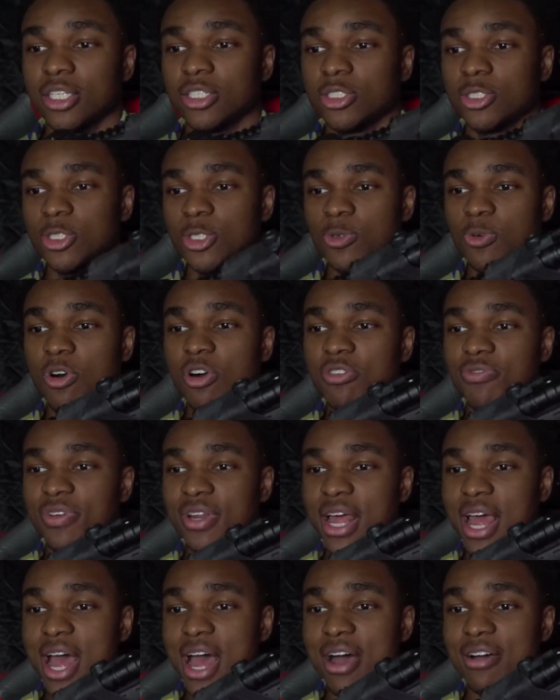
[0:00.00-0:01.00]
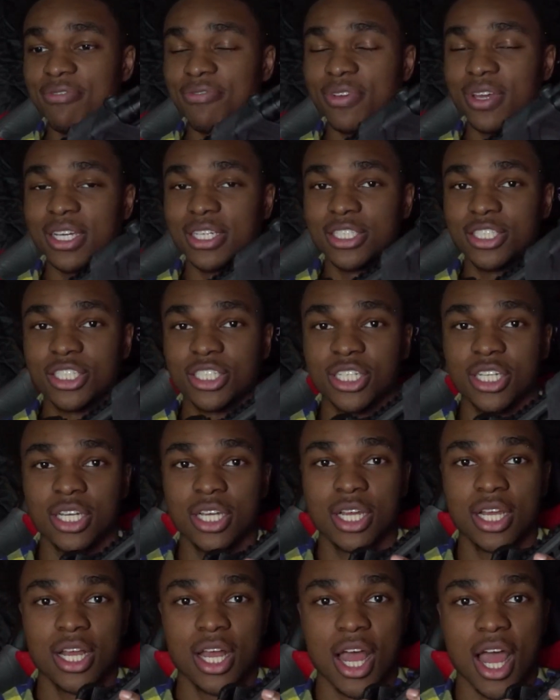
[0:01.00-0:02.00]
12.5-inch
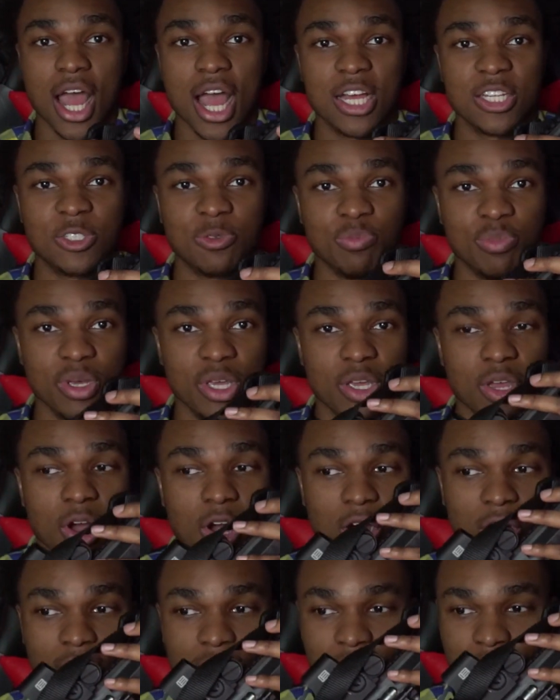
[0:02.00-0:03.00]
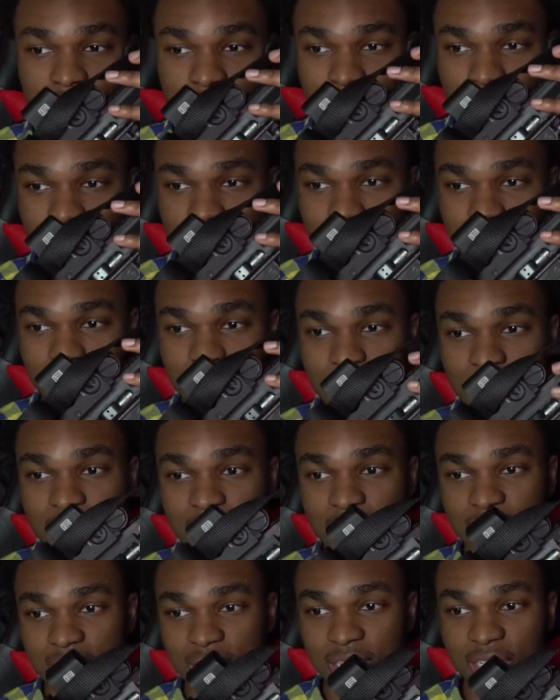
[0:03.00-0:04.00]
SBR.
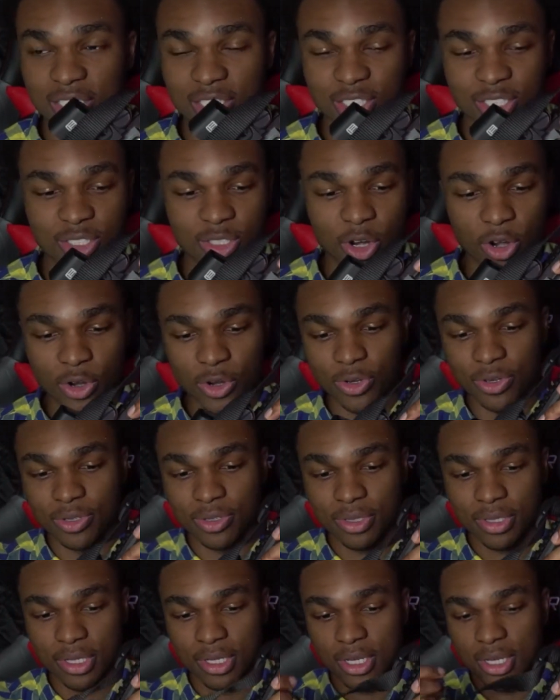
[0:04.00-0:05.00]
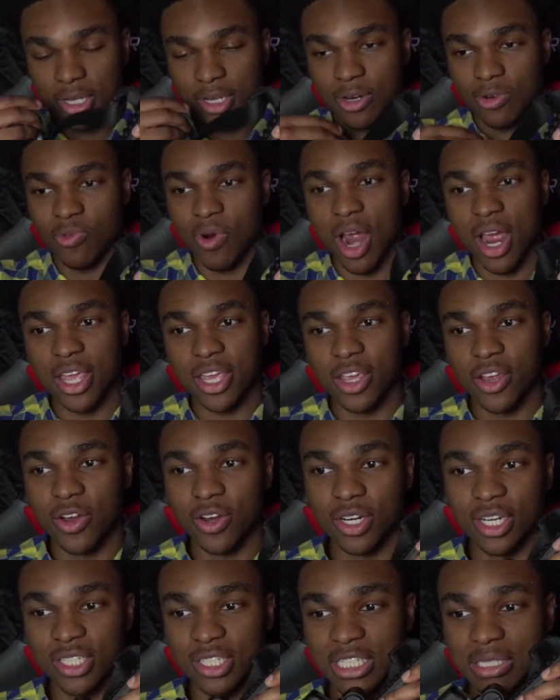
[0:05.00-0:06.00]
Yes, sir. Right here,
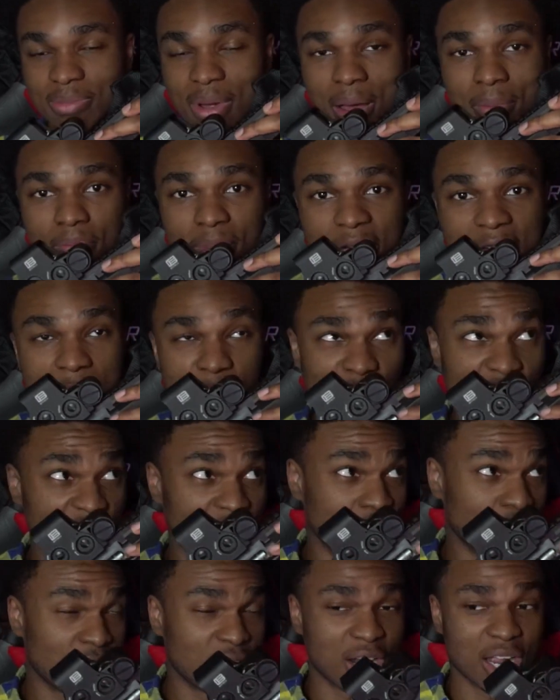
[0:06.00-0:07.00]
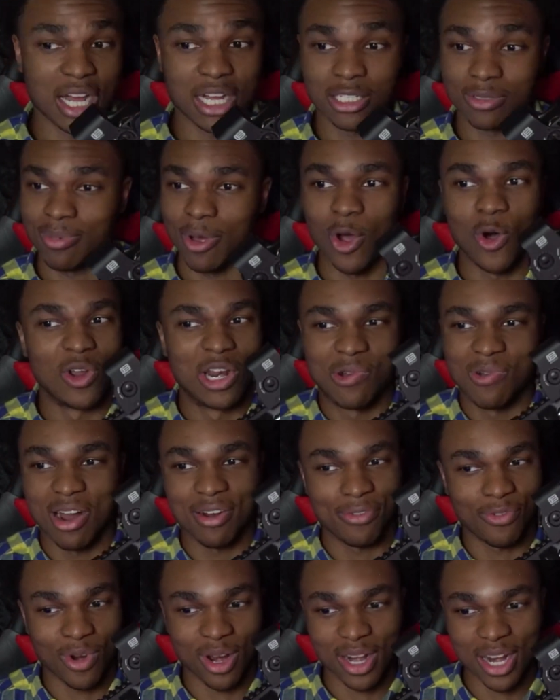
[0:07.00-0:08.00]
this is my main rifle right now. It's my only
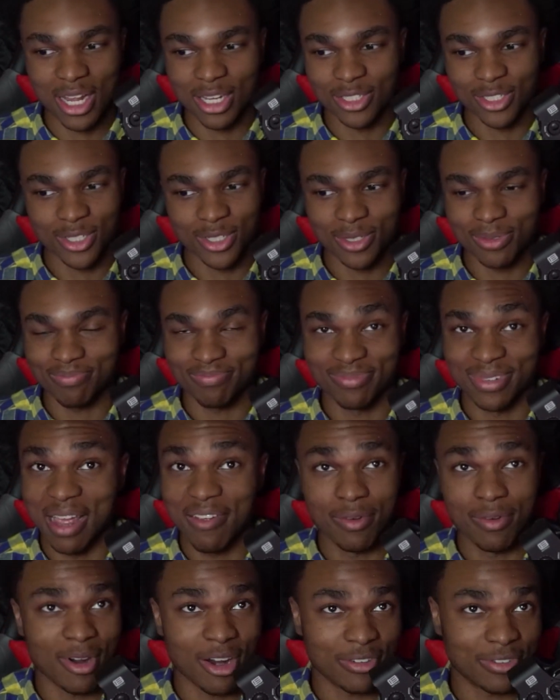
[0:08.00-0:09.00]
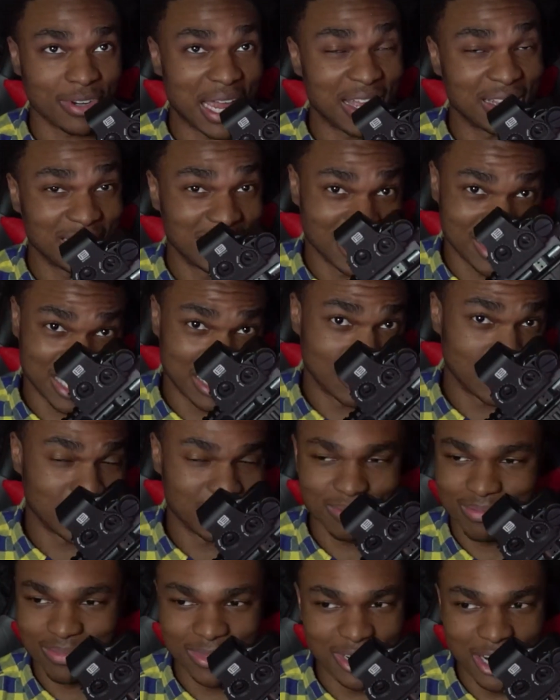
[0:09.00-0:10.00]
rifle right now, so this is
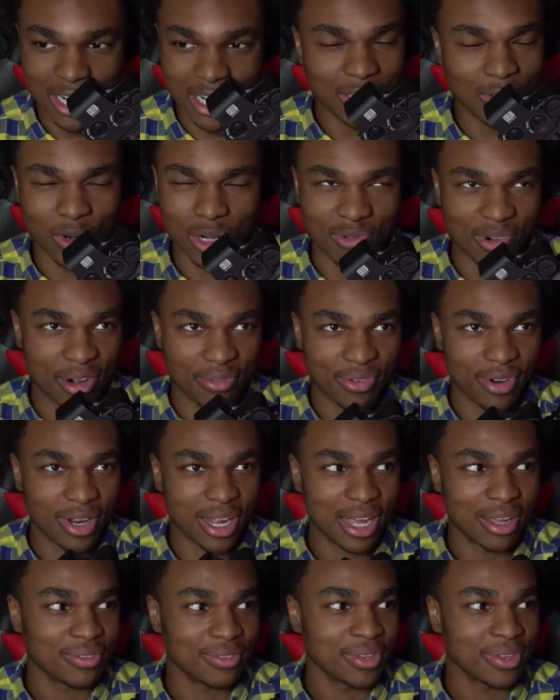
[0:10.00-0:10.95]
literally the only rifle I have.